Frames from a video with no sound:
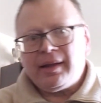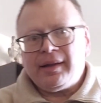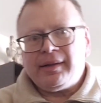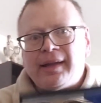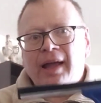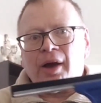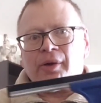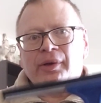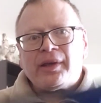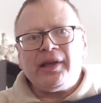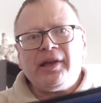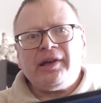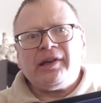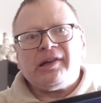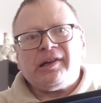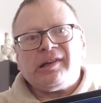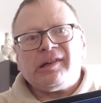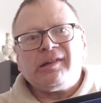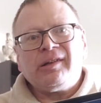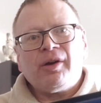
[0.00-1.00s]
Now
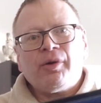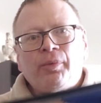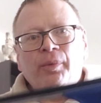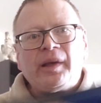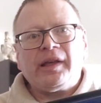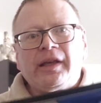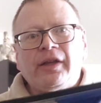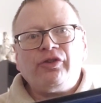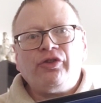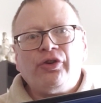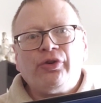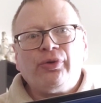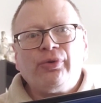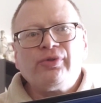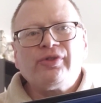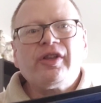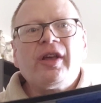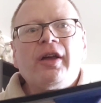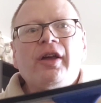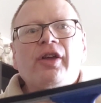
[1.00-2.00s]
here we can
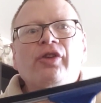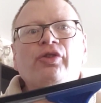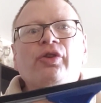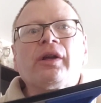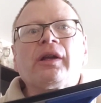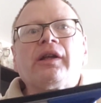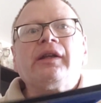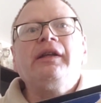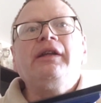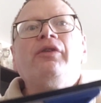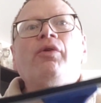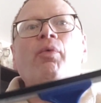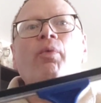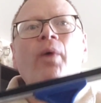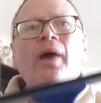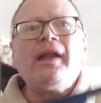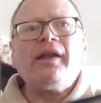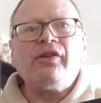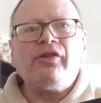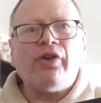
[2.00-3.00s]
use to clean
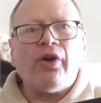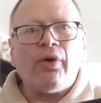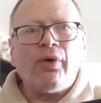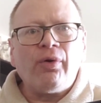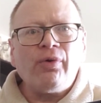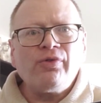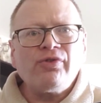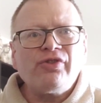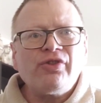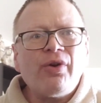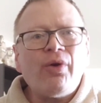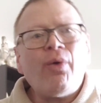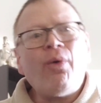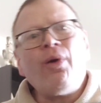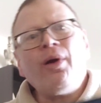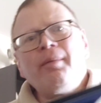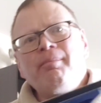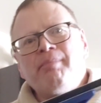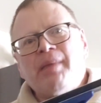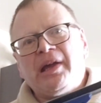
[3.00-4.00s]
windows
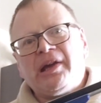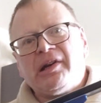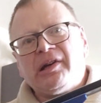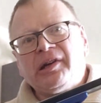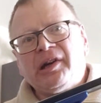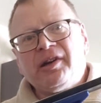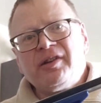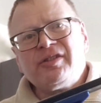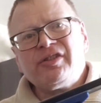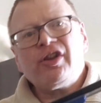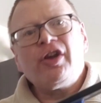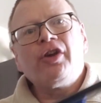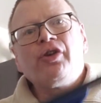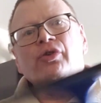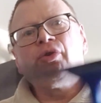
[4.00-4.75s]
or mirrors.